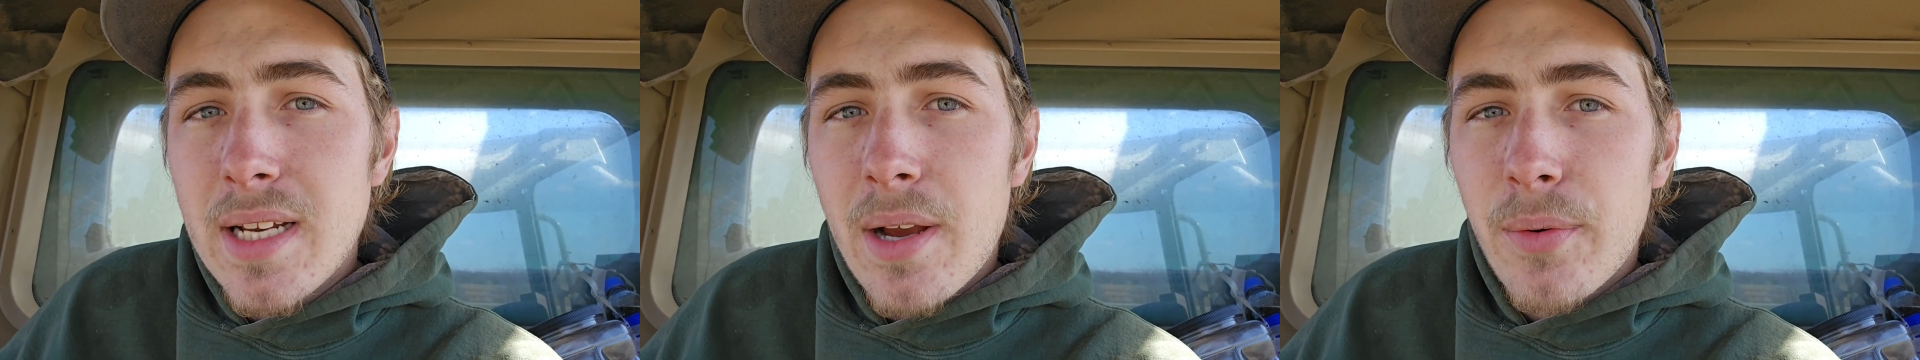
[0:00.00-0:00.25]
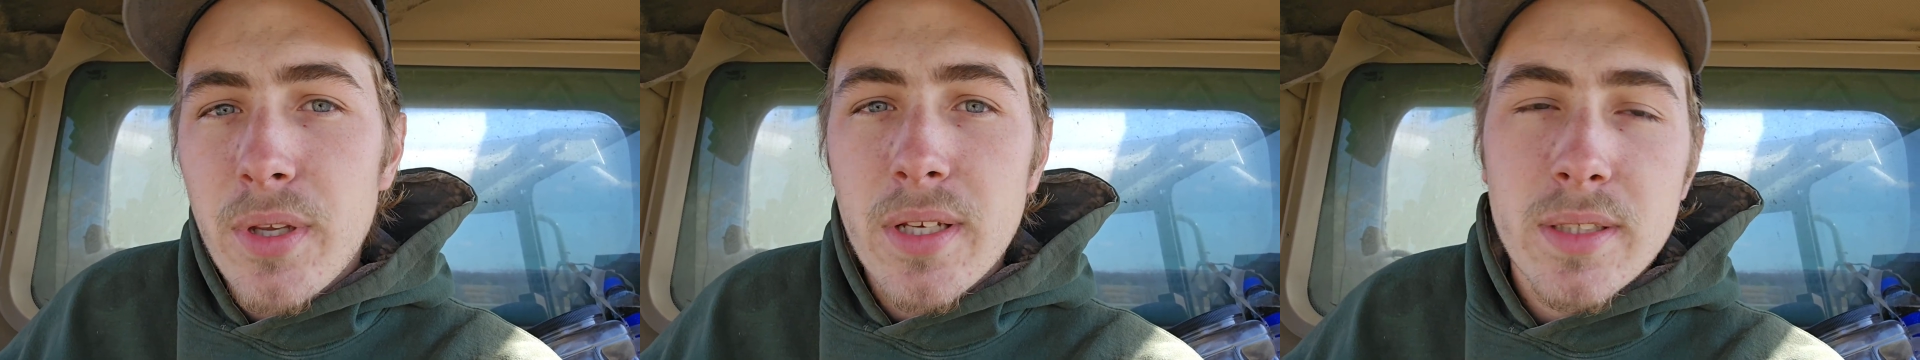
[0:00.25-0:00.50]

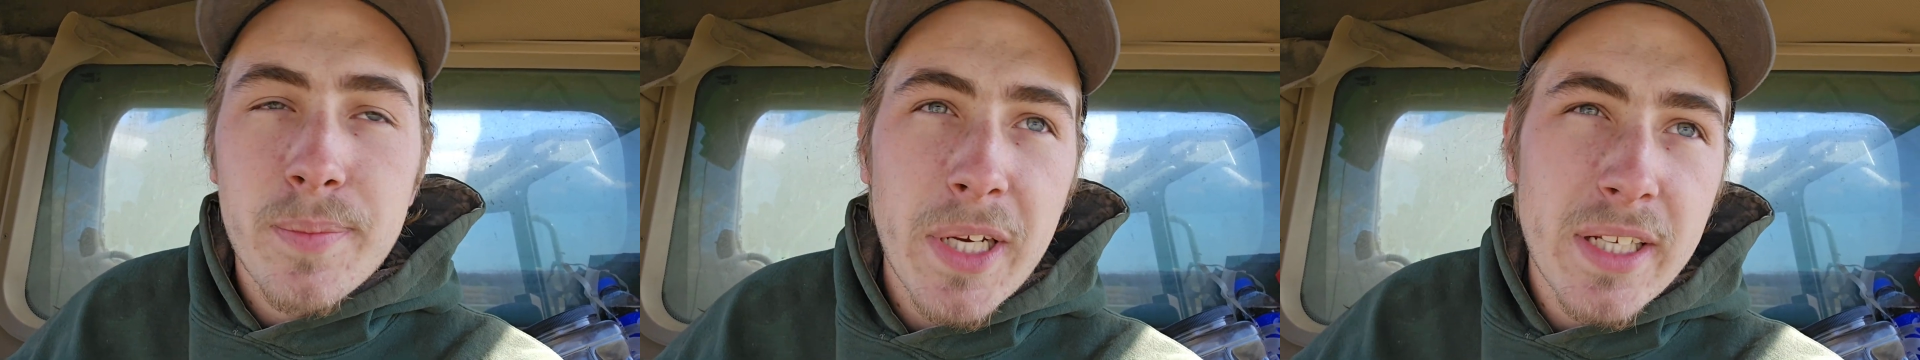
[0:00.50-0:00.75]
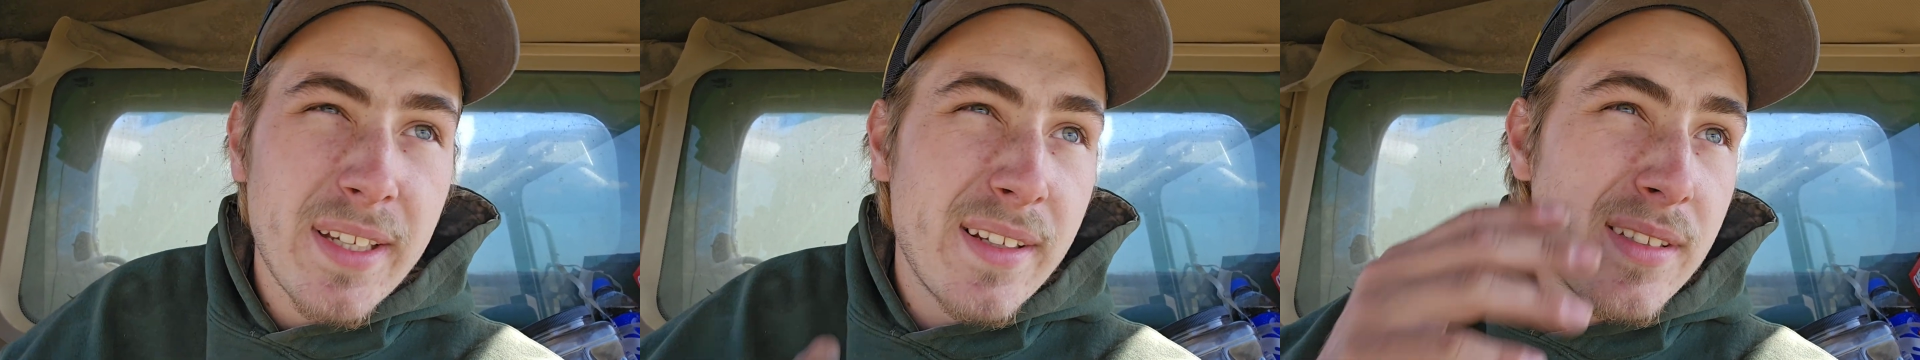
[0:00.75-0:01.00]
what you
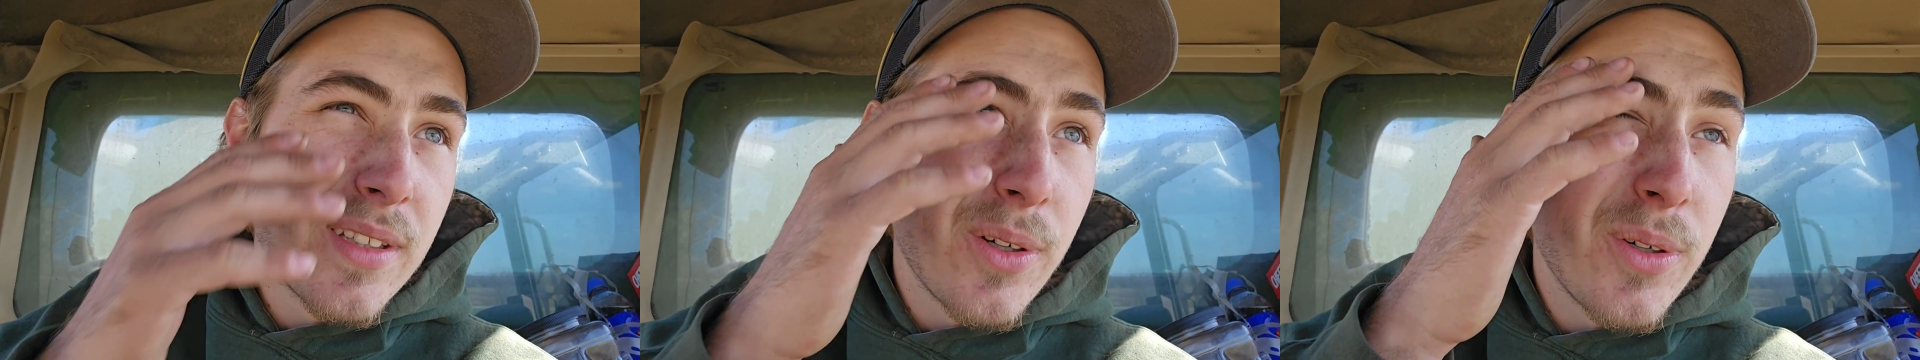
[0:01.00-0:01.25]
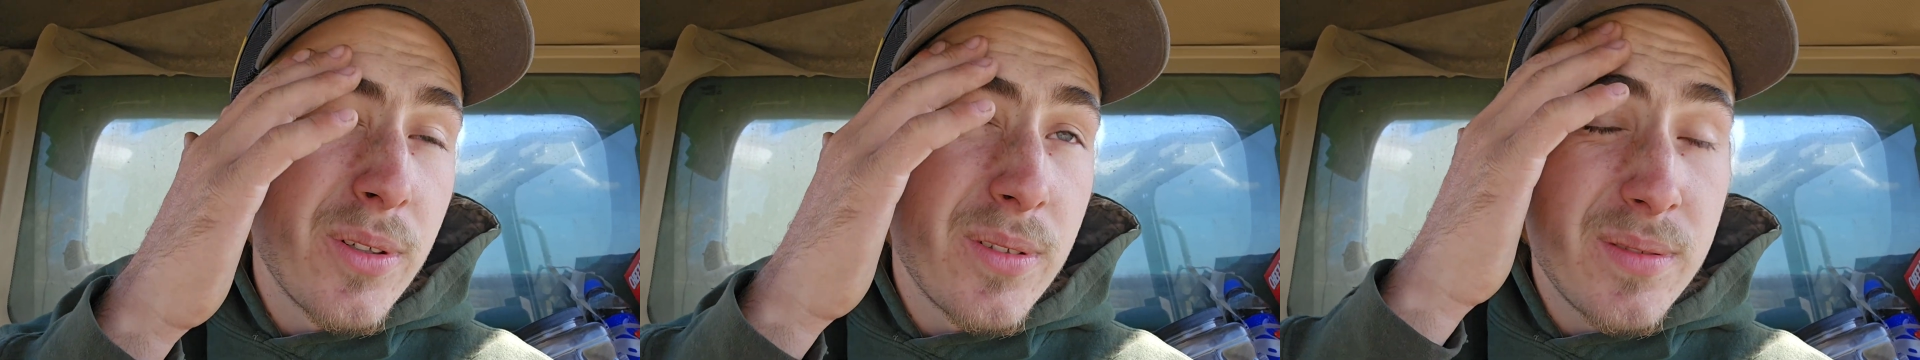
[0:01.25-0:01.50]
expected.
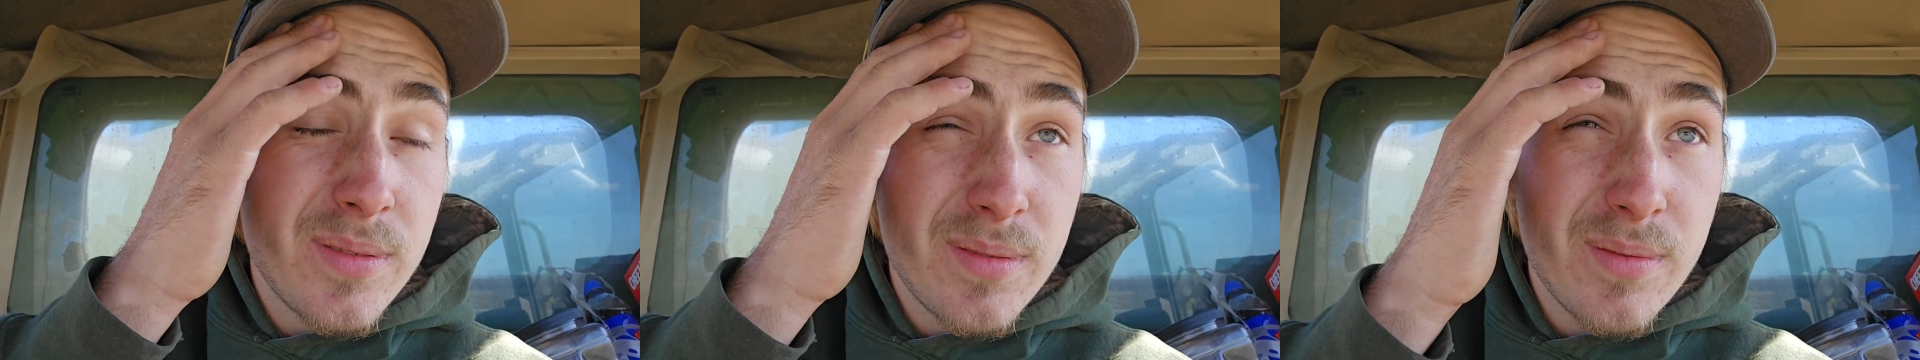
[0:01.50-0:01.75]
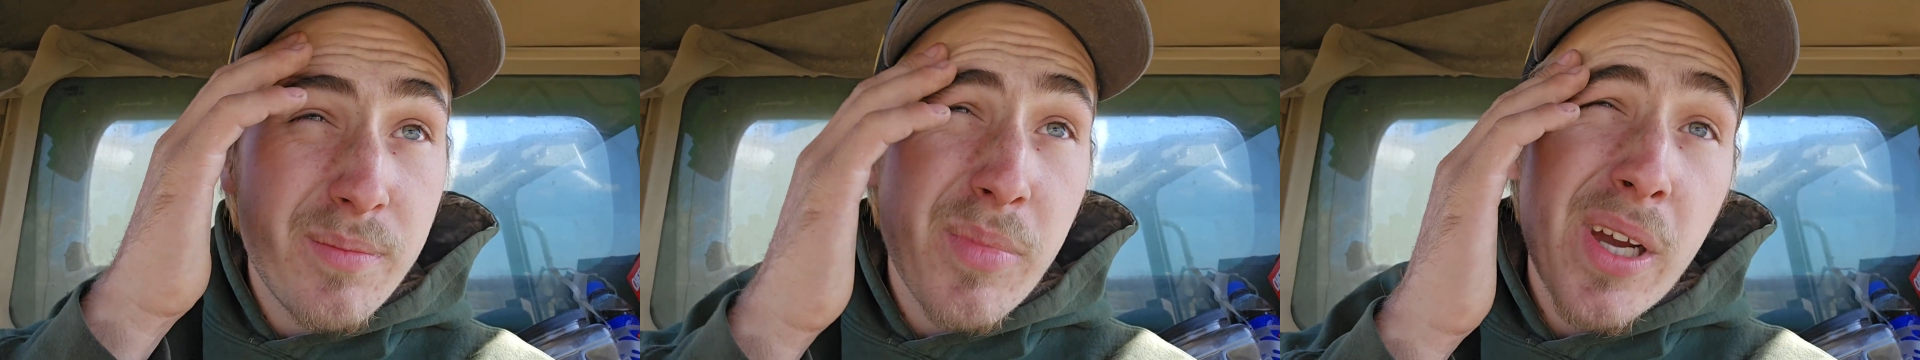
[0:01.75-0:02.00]
So,
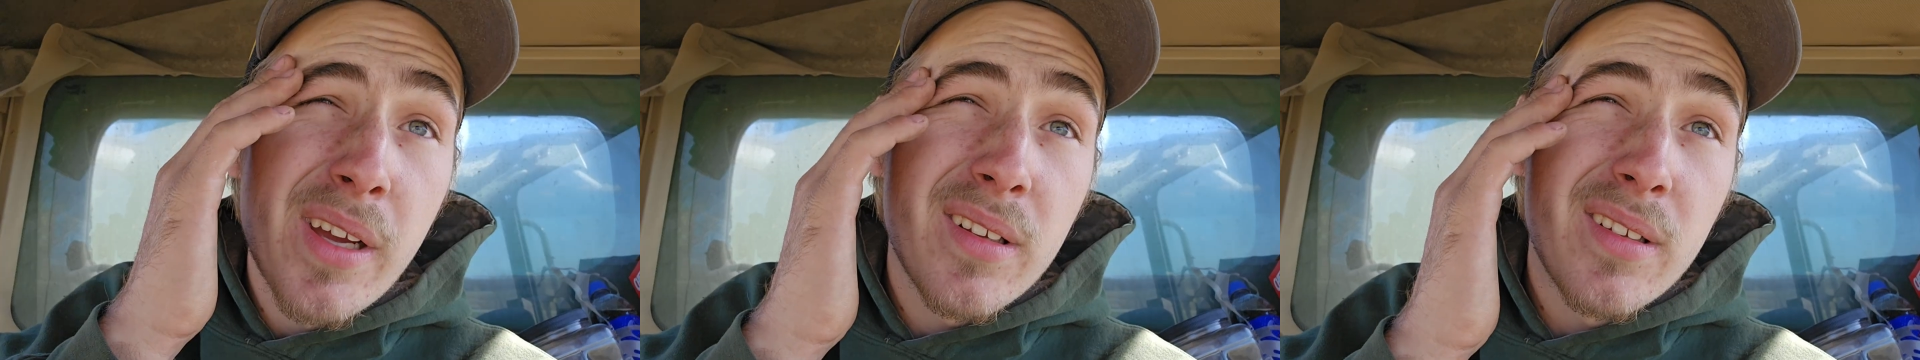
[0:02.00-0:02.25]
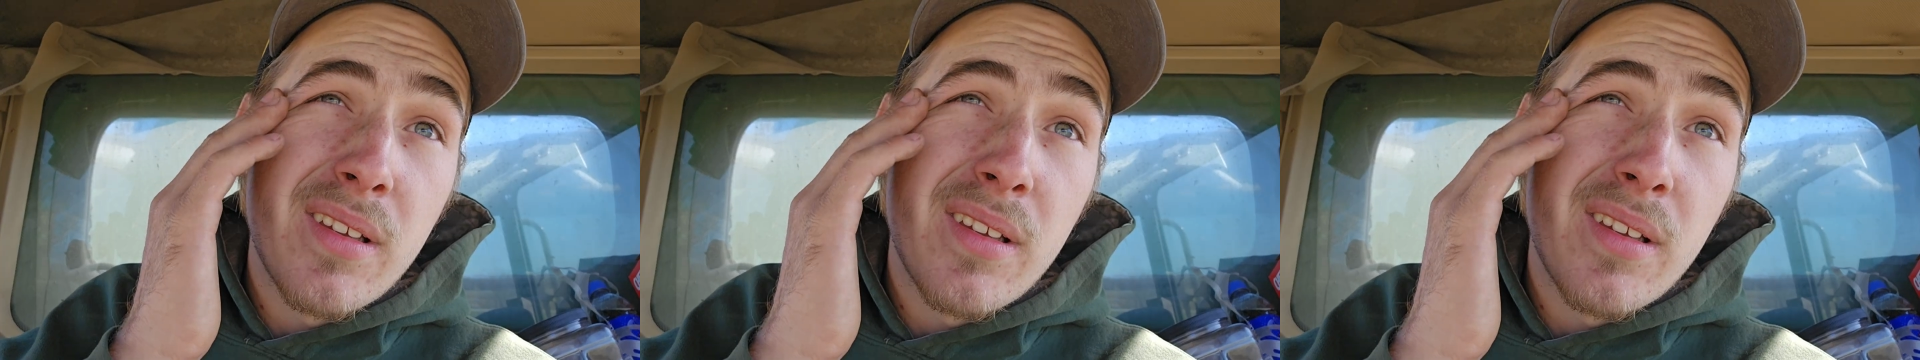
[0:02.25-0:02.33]
but